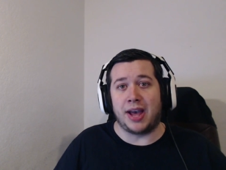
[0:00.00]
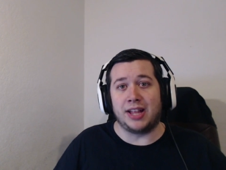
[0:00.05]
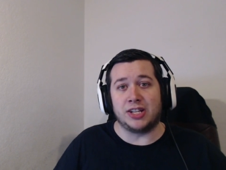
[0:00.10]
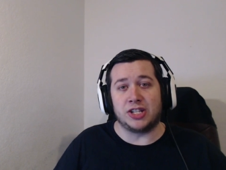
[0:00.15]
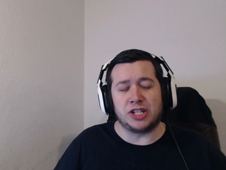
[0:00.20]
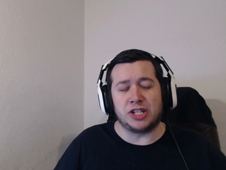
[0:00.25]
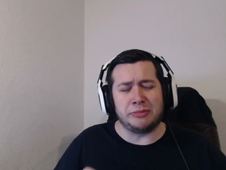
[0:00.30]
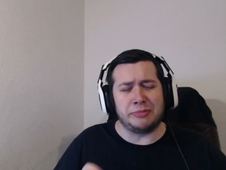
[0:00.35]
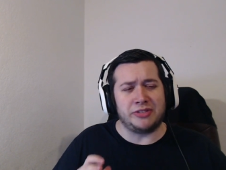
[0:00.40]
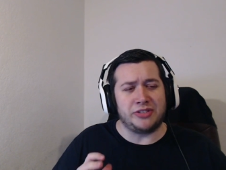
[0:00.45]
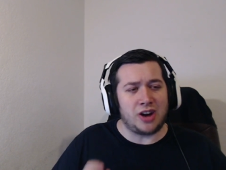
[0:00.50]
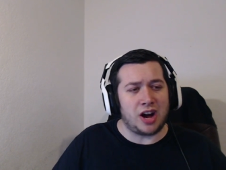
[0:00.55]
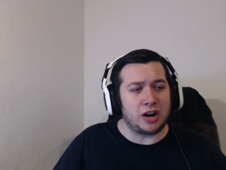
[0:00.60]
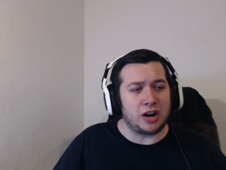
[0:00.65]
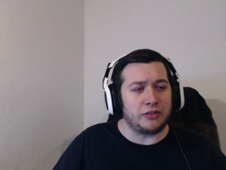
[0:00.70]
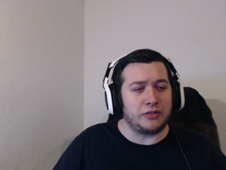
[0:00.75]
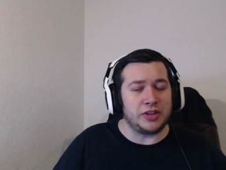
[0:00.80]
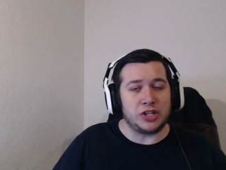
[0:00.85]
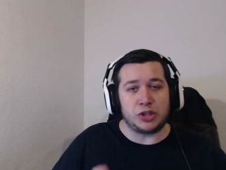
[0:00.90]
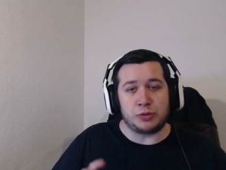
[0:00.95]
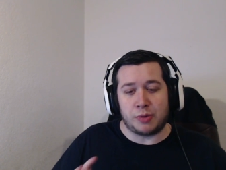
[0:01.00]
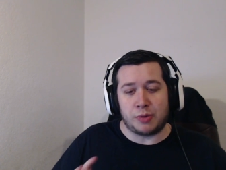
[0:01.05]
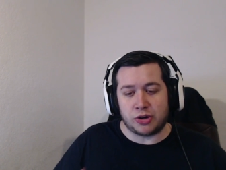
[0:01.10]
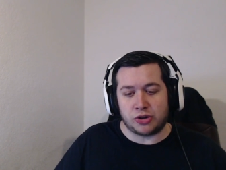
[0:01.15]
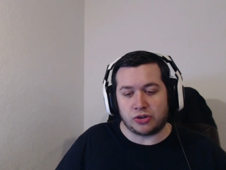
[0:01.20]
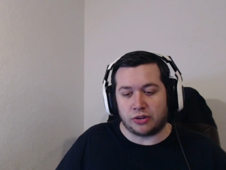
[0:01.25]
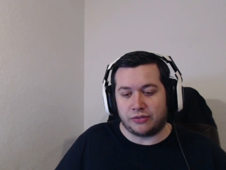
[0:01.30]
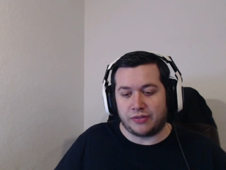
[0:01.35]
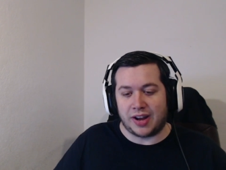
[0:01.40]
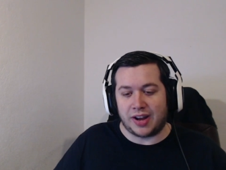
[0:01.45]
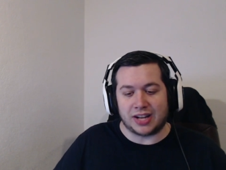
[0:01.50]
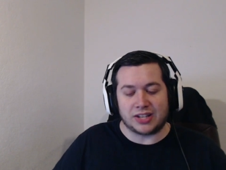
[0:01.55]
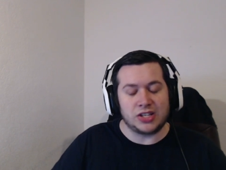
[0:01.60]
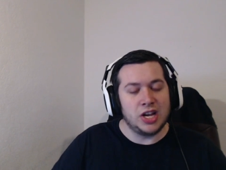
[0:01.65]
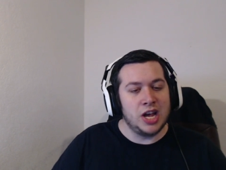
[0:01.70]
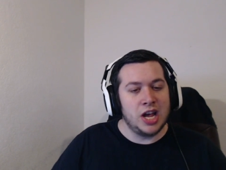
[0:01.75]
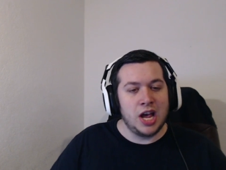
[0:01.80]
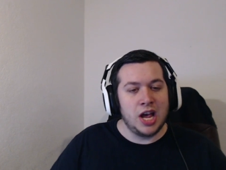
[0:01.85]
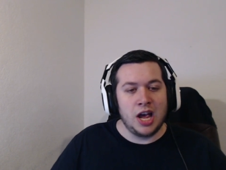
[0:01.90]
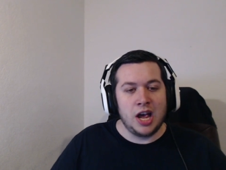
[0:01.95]
The cinematography, the special effects
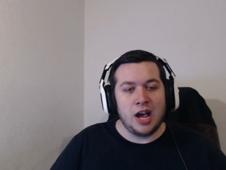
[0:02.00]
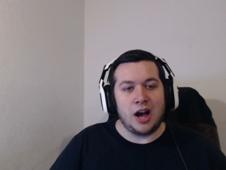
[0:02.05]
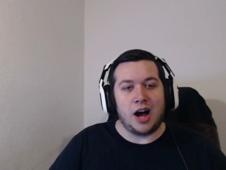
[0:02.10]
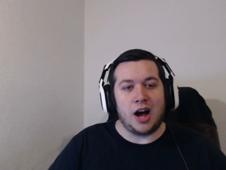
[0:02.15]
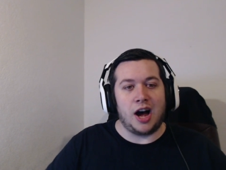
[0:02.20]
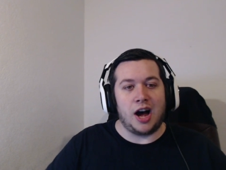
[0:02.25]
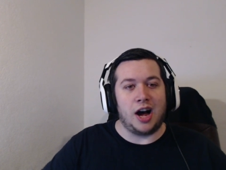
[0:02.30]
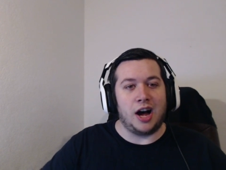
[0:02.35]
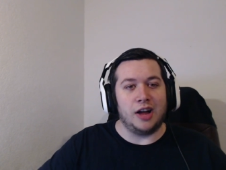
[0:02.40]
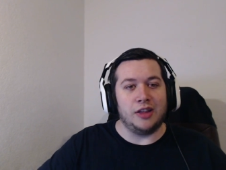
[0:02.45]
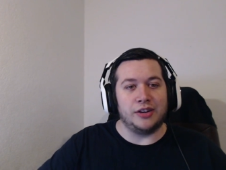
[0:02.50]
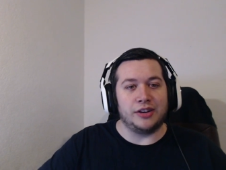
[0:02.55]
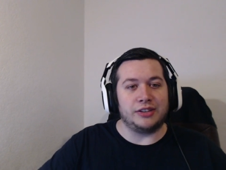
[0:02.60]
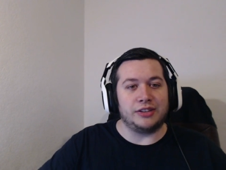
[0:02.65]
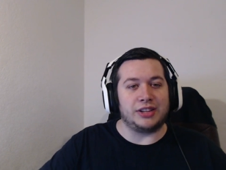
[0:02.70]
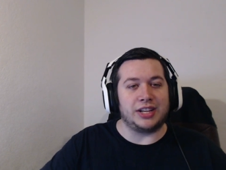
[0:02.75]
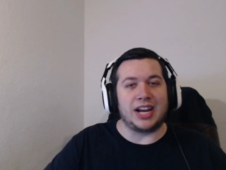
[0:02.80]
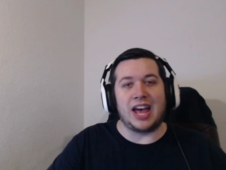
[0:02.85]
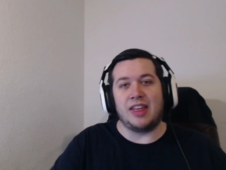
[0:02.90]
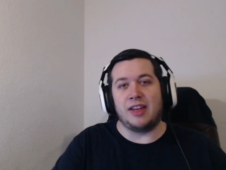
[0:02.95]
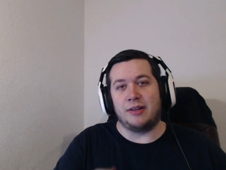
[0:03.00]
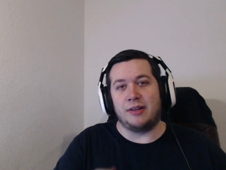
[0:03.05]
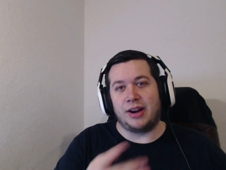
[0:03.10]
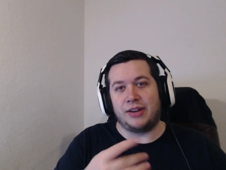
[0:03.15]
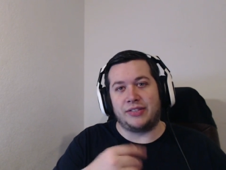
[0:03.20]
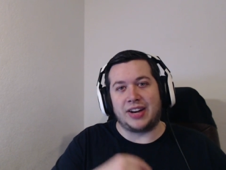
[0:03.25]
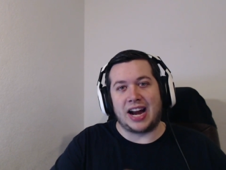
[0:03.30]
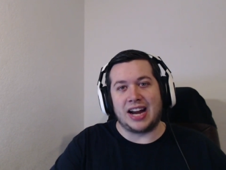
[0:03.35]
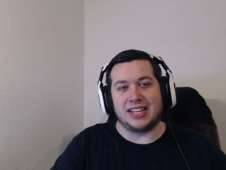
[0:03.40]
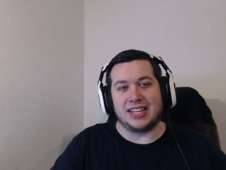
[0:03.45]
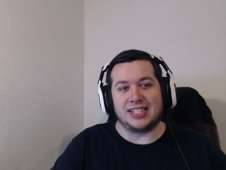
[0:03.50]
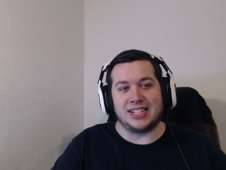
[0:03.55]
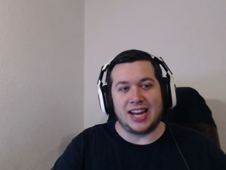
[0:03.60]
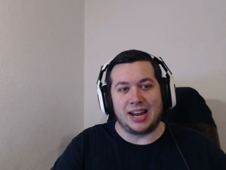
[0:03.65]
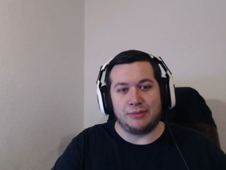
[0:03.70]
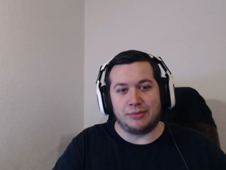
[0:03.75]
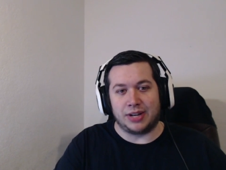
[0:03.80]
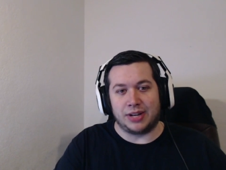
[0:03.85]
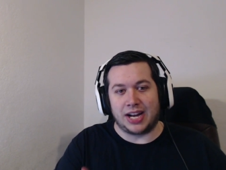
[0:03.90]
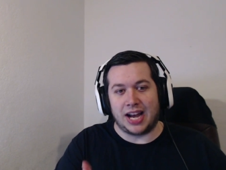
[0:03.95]
uh, the, the guy that I forgot his name,
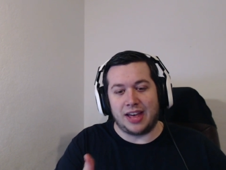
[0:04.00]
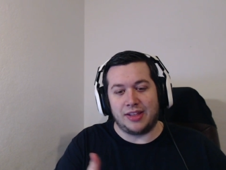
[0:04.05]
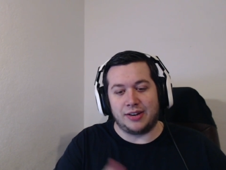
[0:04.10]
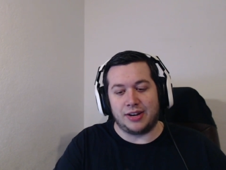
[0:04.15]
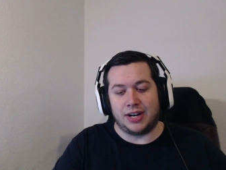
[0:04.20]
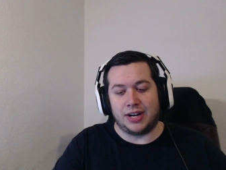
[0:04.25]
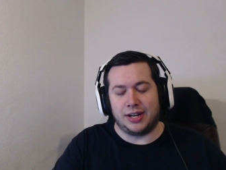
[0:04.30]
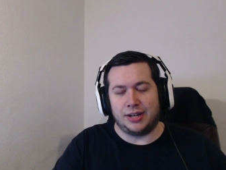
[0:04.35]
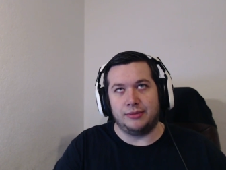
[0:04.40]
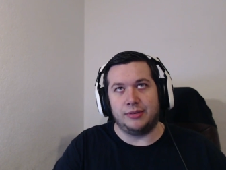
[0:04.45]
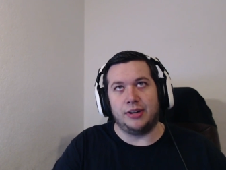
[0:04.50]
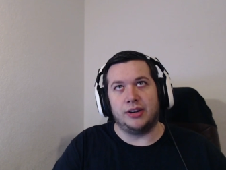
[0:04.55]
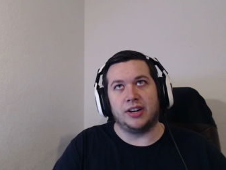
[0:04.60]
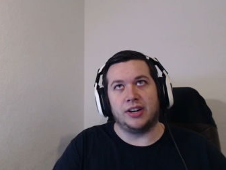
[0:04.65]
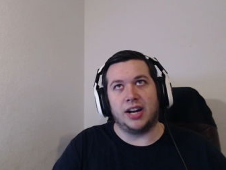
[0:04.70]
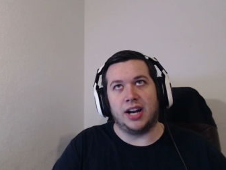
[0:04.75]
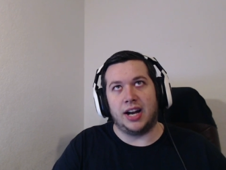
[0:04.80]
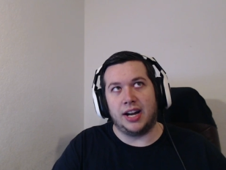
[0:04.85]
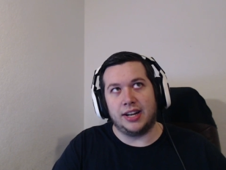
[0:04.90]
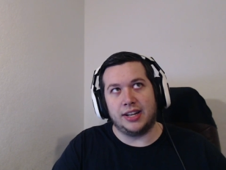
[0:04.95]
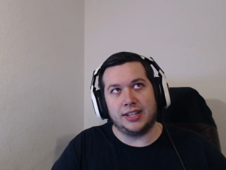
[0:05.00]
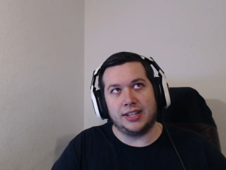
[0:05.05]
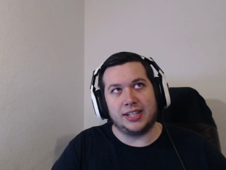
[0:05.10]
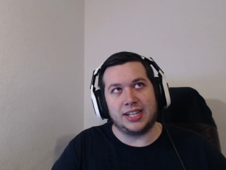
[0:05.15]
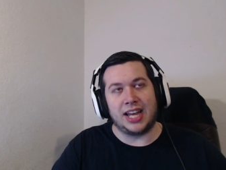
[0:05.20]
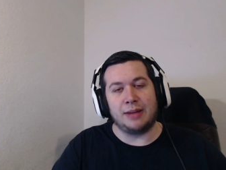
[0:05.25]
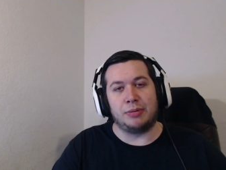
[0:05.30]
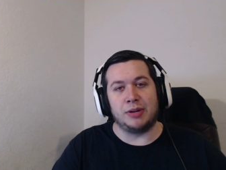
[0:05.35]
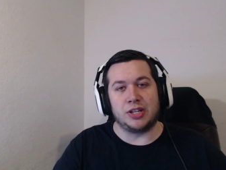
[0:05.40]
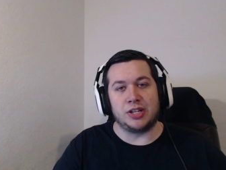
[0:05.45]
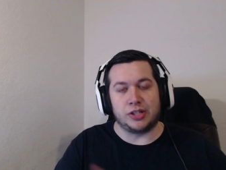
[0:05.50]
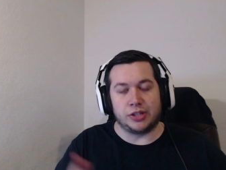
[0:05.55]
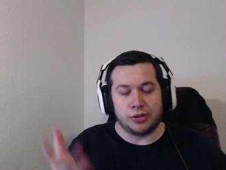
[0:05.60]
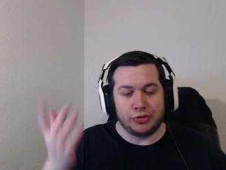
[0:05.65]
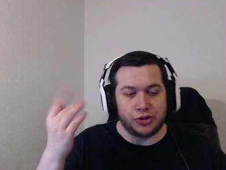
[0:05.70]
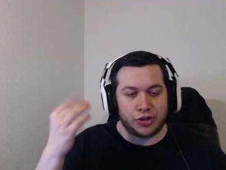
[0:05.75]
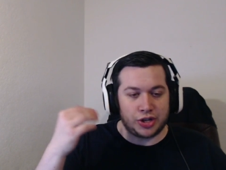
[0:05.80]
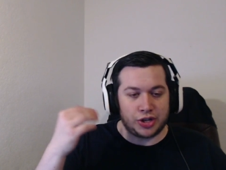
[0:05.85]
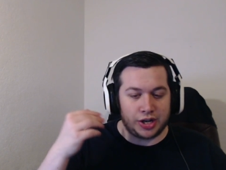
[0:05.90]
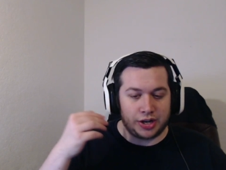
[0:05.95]
the guy that um, oh god, the guy that plays
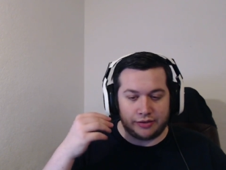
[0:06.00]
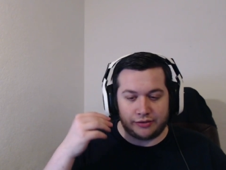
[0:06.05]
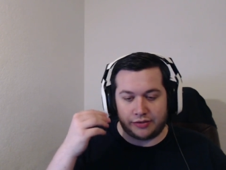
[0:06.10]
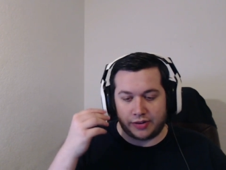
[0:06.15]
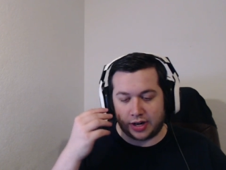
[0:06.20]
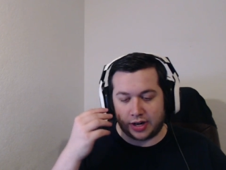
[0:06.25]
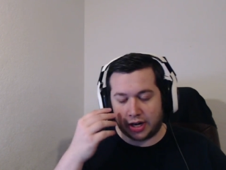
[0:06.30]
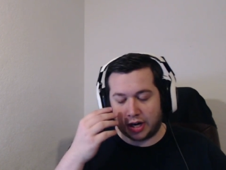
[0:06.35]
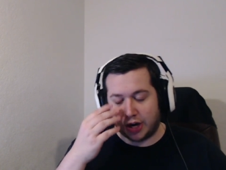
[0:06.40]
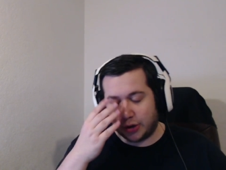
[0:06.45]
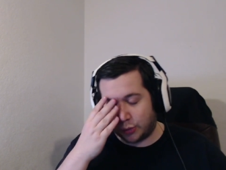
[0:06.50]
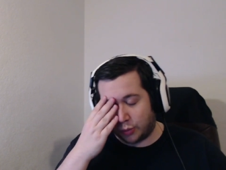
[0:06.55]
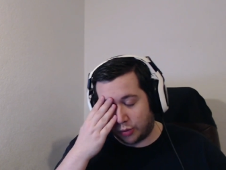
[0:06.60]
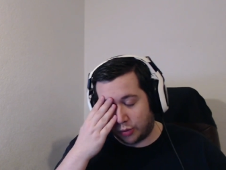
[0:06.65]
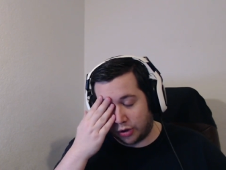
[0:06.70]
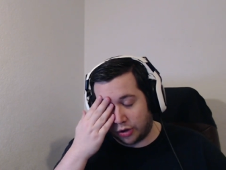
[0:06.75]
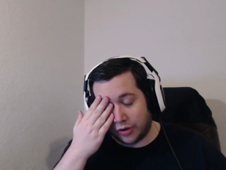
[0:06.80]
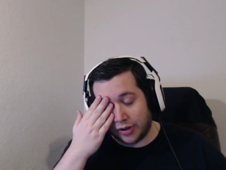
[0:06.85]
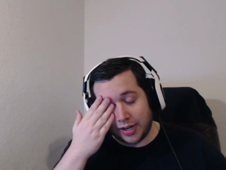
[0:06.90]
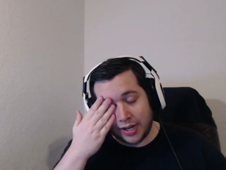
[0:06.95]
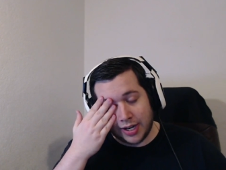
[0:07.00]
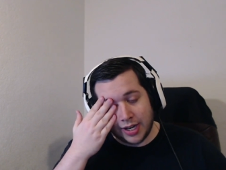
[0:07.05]
Lucian in fucking Underworld.